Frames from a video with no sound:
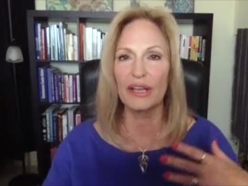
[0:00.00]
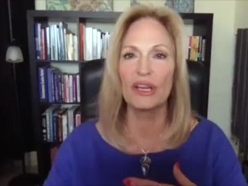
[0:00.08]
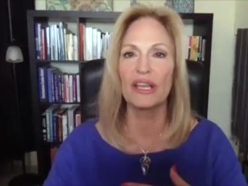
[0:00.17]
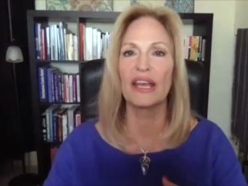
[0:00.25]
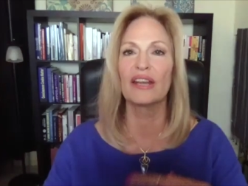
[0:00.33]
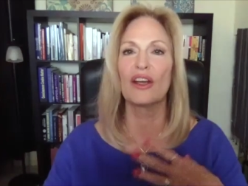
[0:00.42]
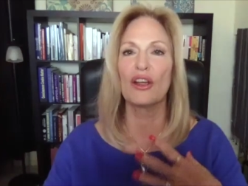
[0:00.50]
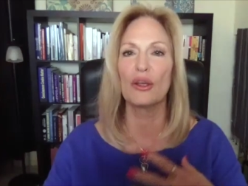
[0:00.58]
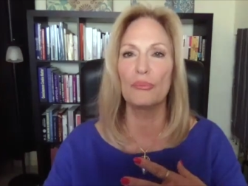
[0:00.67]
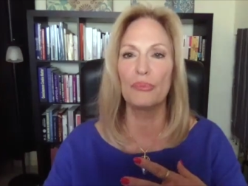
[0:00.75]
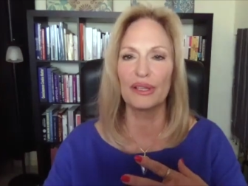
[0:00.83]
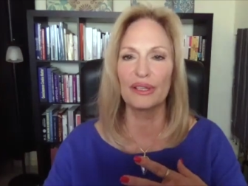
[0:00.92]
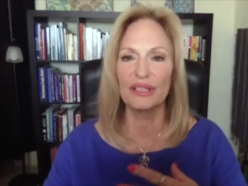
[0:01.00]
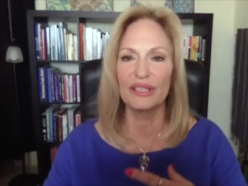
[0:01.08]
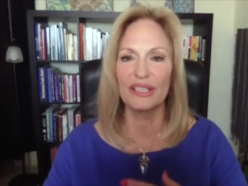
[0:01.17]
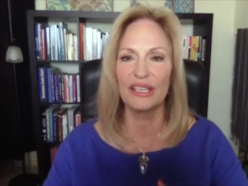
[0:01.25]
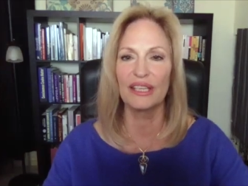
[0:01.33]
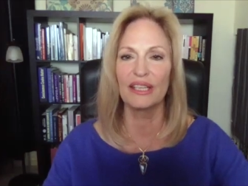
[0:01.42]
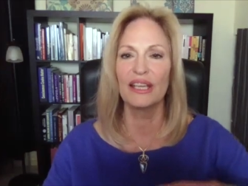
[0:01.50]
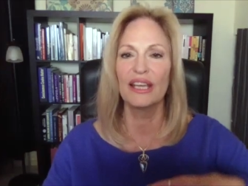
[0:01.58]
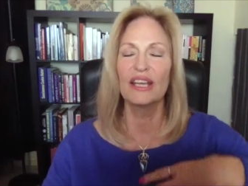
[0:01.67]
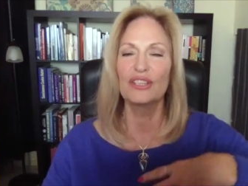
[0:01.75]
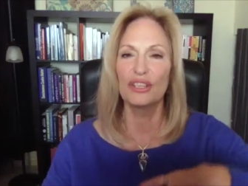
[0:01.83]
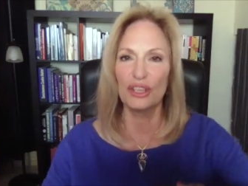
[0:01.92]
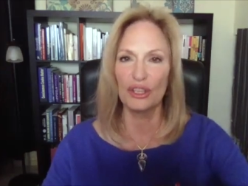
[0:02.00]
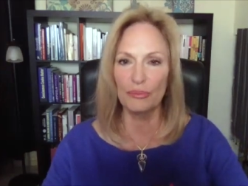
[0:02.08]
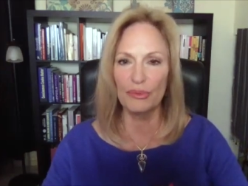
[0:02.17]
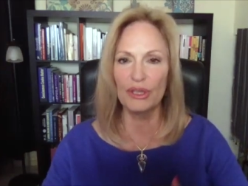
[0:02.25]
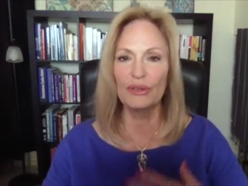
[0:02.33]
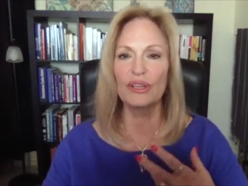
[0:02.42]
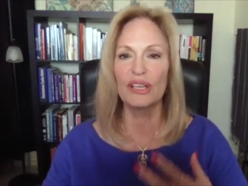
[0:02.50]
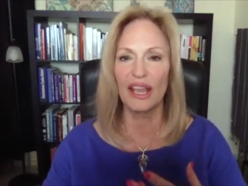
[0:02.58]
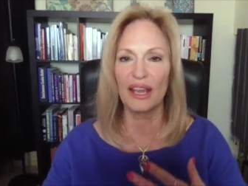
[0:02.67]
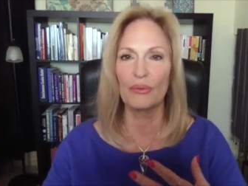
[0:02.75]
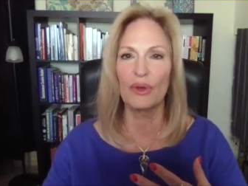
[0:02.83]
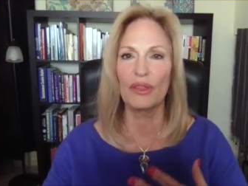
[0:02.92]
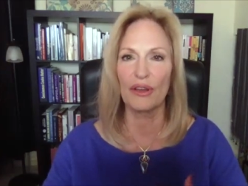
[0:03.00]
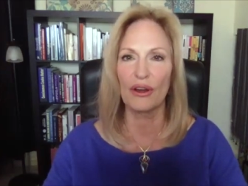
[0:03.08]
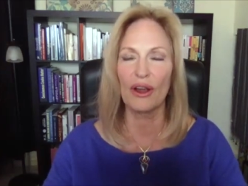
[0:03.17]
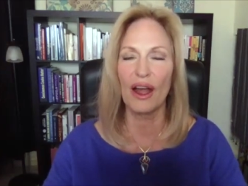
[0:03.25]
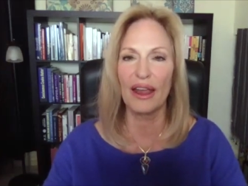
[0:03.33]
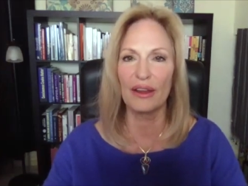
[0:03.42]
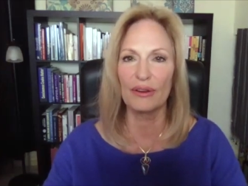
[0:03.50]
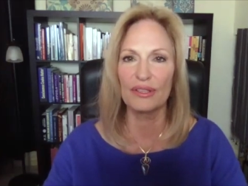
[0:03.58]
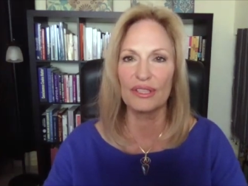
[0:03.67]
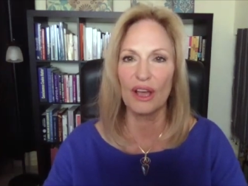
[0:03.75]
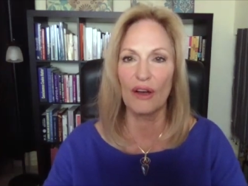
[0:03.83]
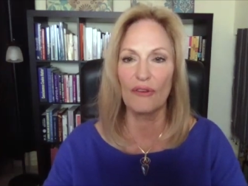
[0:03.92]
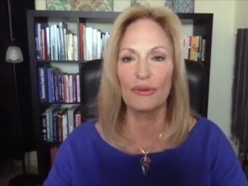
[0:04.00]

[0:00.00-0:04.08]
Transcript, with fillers: and our ability to communicate with our higher self,